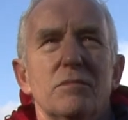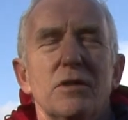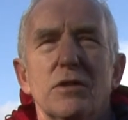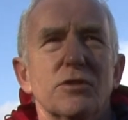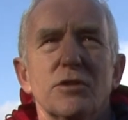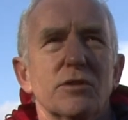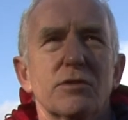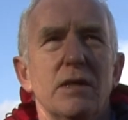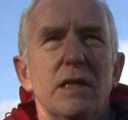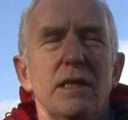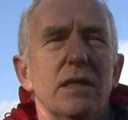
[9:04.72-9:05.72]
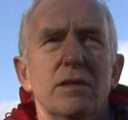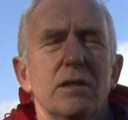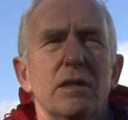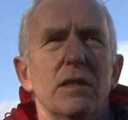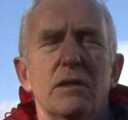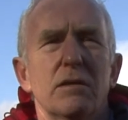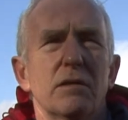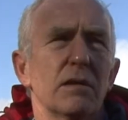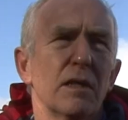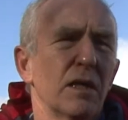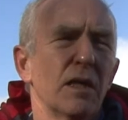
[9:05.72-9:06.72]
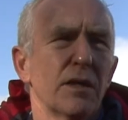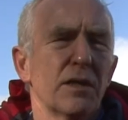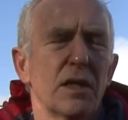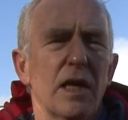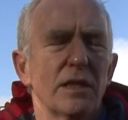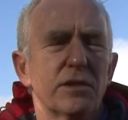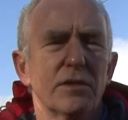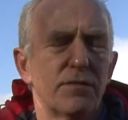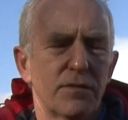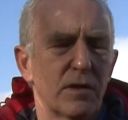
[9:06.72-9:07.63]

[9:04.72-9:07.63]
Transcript: nonsense, really, in the light of